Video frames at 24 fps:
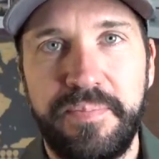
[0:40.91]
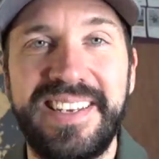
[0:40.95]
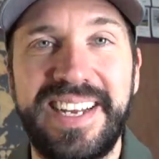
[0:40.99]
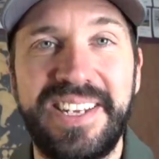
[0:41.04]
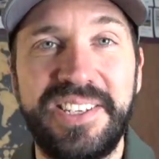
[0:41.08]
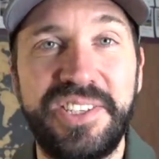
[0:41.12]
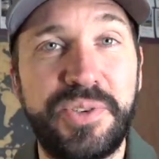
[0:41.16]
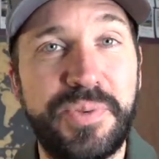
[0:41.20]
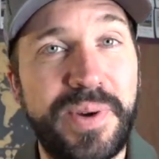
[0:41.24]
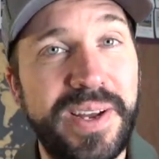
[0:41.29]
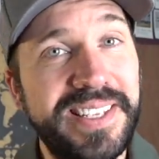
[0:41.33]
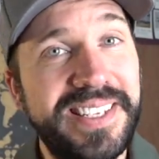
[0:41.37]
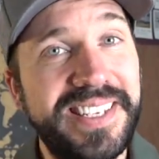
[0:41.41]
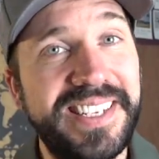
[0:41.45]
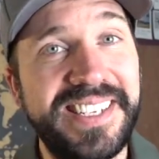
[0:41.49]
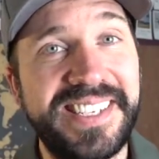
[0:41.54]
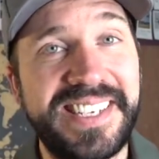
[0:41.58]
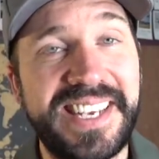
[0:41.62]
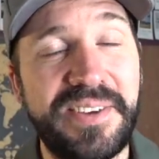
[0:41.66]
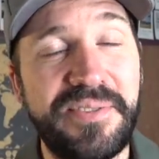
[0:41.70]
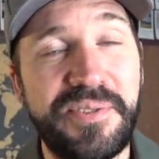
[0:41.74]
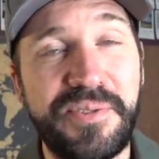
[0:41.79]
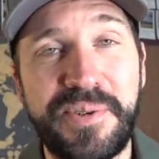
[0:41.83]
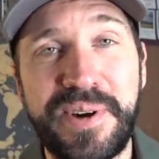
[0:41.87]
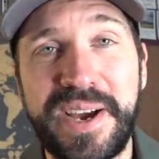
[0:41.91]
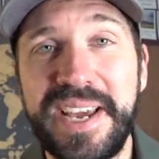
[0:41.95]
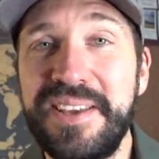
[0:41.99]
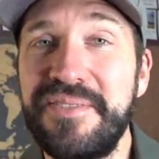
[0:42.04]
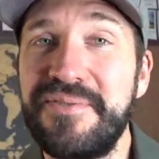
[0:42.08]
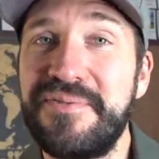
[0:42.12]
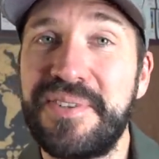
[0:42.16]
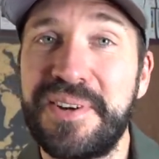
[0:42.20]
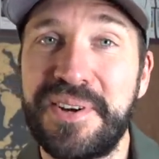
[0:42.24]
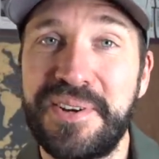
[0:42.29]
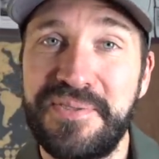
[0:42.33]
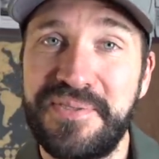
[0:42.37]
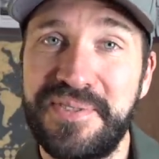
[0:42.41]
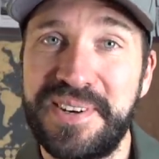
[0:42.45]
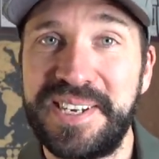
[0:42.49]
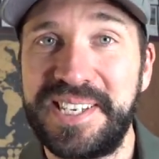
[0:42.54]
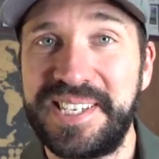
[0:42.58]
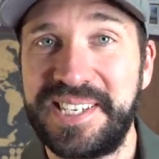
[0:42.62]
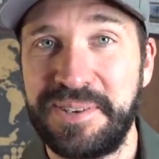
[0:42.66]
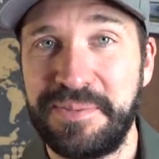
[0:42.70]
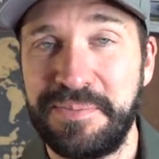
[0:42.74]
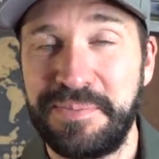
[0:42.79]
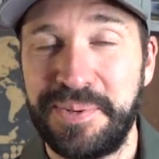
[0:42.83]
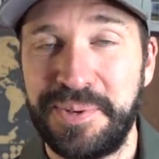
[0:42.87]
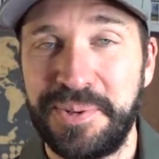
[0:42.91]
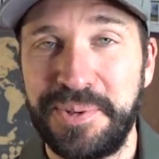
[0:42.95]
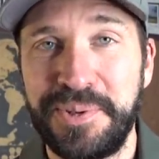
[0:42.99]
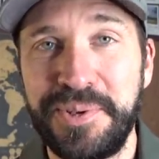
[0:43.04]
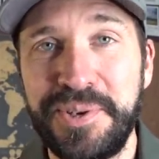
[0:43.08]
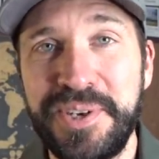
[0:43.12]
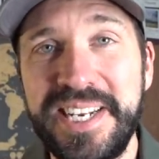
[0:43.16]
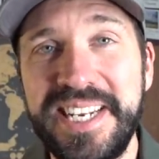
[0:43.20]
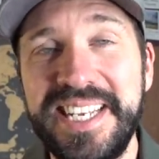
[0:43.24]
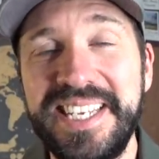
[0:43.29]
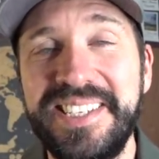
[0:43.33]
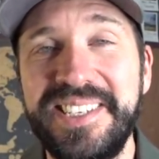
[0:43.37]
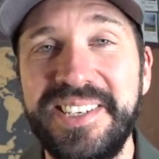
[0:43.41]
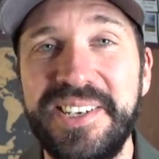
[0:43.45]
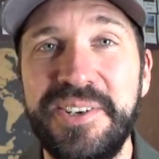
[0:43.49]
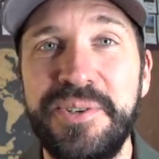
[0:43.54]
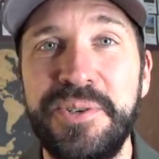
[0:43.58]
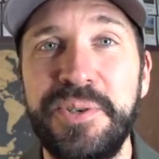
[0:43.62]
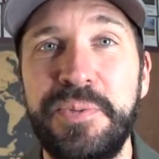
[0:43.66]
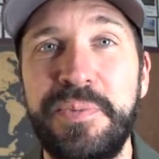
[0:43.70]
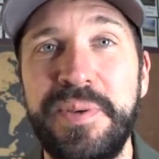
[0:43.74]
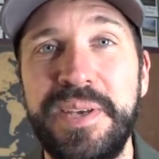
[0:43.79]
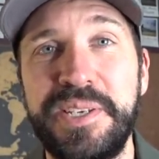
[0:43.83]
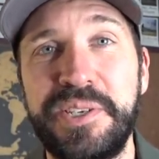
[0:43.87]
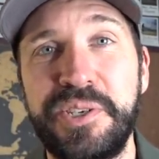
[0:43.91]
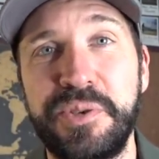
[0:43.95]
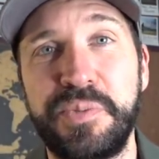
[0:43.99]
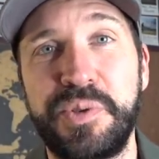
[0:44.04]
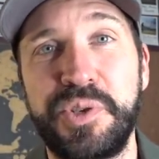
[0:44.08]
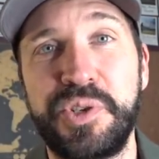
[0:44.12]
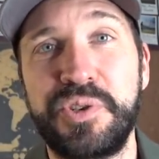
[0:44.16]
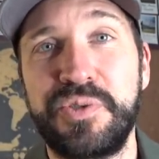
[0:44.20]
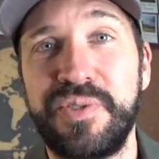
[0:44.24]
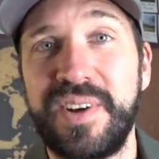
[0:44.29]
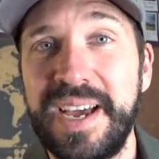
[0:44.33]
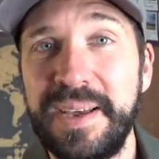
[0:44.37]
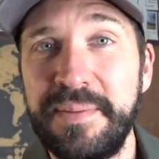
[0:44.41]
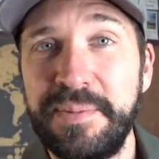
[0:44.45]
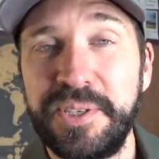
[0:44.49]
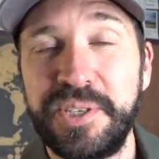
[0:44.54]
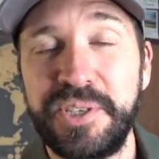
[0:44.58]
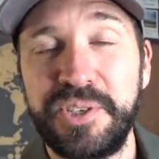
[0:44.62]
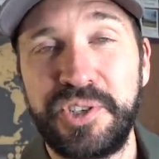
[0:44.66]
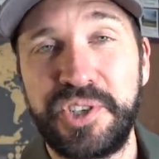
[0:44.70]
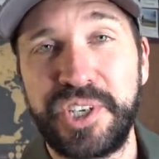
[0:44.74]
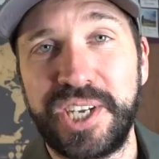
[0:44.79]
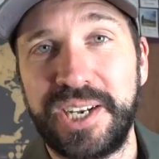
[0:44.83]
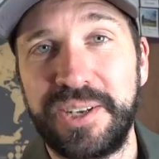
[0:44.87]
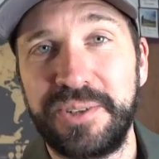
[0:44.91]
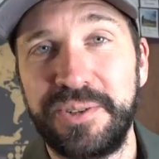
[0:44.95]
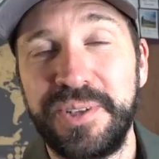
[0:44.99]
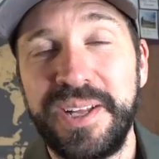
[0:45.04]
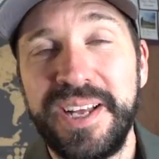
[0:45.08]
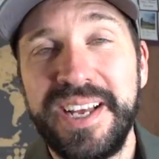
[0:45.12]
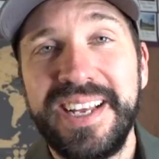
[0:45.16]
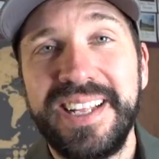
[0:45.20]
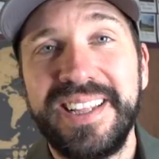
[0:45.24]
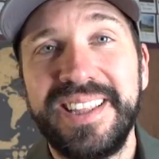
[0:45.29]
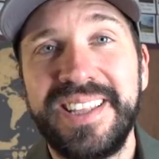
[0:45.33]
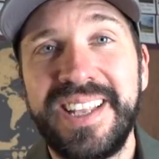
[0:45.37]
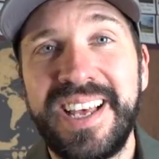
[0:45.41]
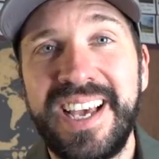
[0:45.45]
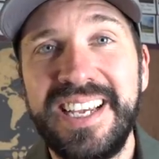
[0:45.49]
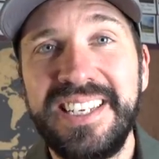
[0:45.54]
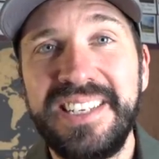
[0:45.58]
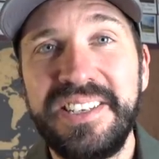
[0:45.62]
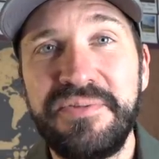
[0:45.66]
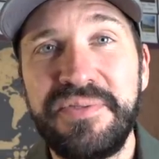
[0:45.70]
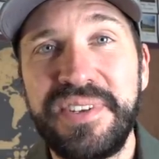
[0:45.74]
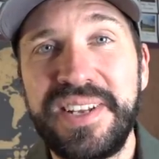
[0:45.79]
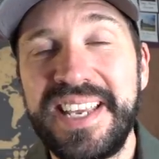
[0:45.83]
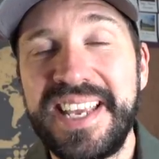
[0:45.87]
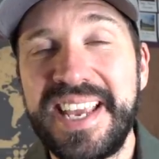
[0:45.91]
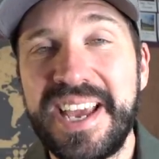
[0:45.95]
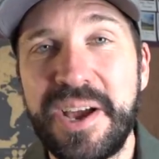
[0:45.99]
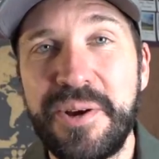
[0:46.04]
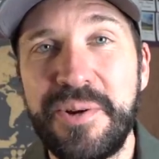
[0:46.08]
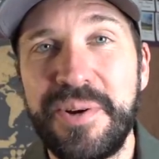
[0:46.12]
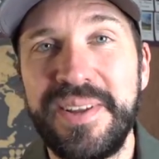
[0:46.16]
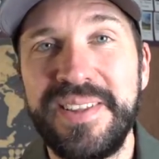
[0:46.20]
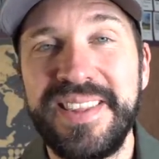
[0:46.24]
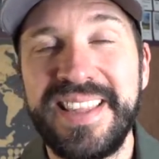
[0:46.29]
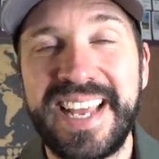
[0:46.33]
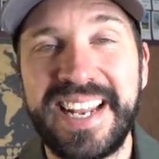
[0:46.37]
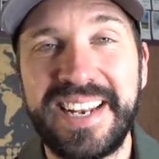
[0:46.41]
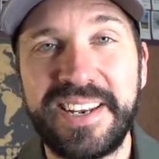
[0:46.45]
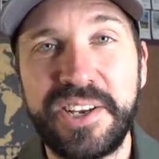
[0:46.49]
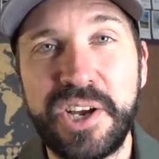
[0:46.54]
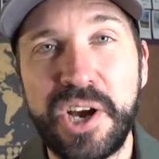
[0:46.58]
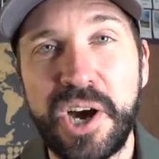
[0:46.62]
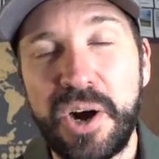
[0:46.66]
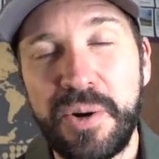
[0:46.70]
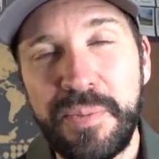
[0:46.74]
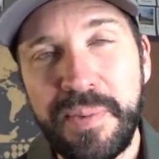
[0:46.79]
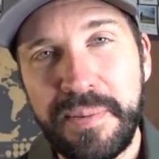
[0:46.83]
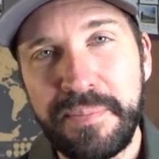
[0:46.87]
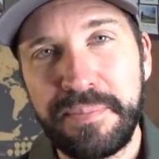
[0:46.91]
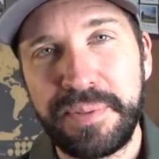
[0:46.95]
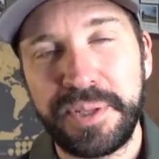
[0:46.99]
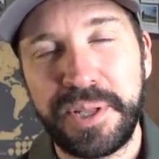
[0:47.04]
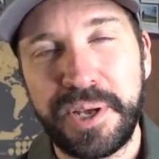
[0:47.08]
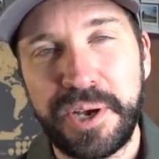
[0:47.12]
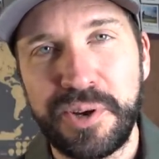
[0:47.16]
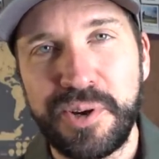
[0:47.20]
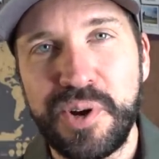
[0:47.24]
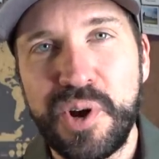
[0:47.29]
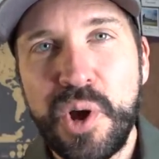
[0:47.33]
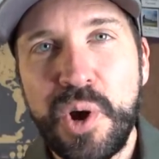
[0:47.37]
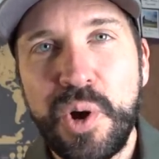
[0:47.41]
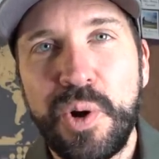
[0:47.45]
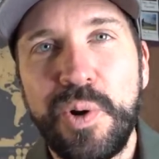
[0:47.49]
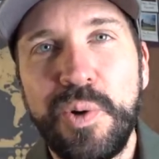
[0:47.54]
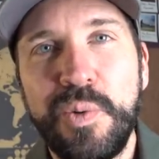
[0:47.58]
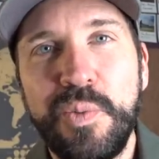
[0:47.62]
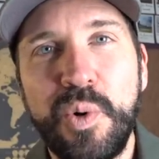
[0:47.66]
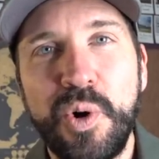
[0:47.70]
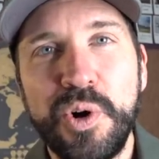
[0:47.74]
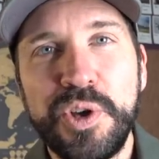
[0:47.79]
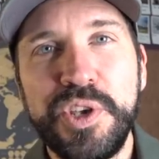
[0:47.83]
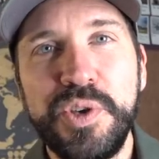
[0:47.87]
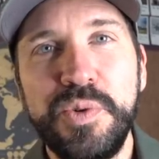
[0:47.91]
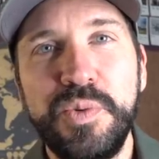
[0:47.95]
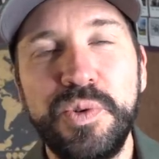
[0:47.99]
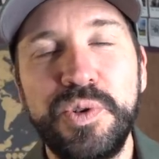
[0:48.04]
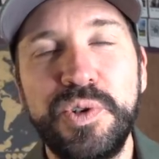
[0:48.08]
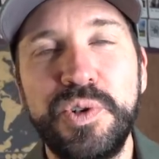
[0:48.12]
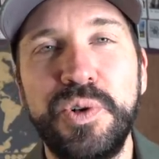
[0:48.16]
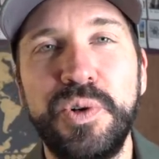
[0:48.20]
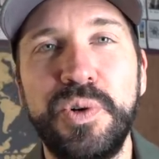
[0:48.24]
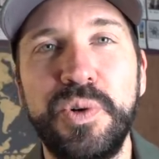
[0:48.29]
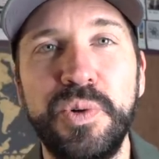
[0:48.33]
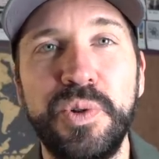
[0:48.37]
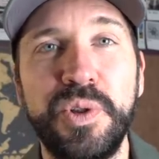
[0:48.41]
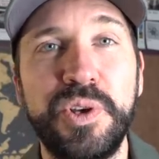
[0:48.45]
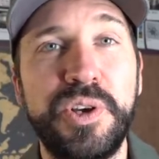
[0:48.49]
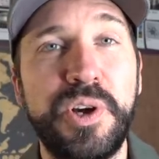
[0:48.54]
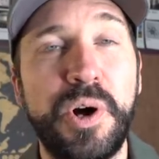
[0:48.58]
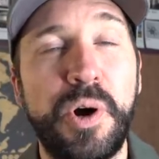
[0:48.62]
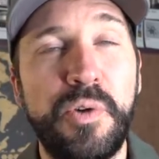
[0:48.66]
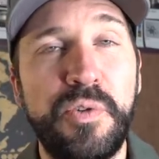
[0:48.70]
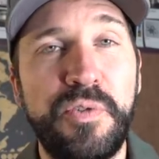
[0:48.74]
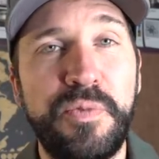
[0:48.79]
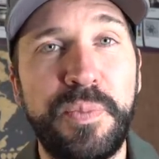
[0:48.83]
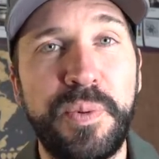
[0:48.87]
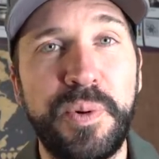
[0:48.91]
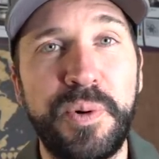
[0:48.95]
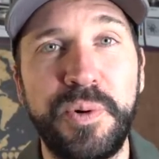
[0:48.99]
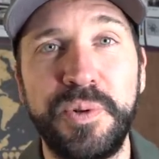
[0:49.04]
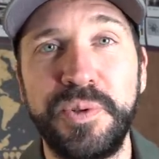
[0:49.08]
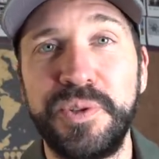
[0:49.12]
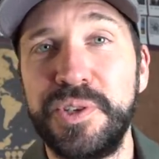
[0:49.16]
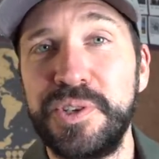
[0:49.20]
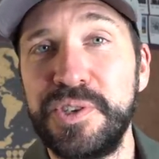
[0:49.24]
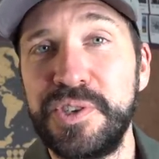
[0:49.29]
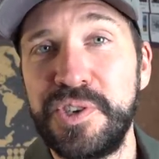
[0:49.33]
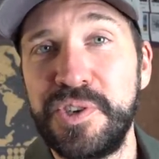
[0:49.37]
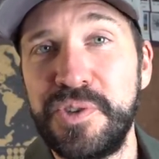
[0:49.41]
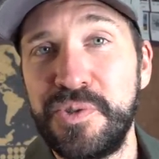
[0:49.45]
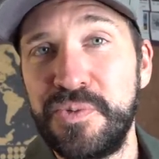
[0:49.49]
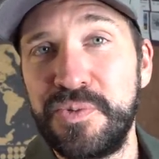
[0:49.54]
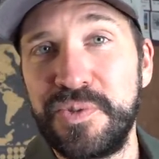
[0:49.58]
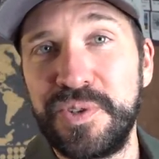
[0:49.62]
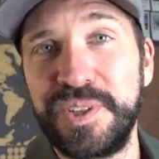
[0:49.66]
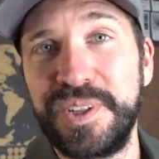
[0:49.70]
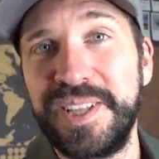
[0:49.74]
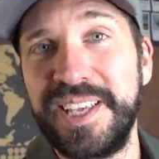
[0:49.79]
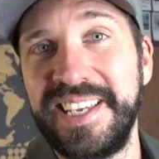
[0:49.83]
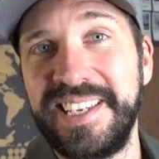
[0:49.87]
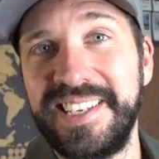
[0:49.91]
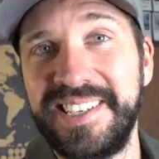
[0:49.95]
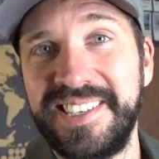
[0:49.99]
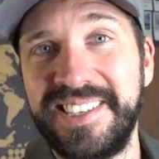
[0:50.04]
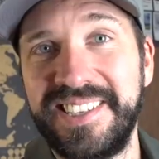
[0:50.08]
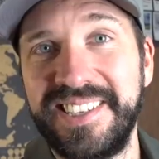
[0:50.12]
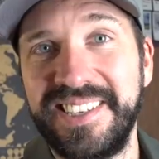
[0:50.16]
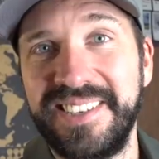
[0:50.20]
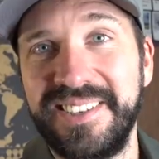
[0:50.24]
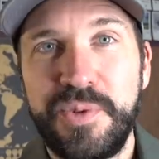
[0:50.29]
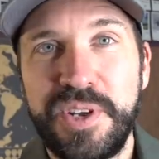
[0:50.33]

And to enter this giveaway, very, very simple. All you need to do is be a subscriber to the channel, like the video, and then comment below on what you would call the golf ball that you released.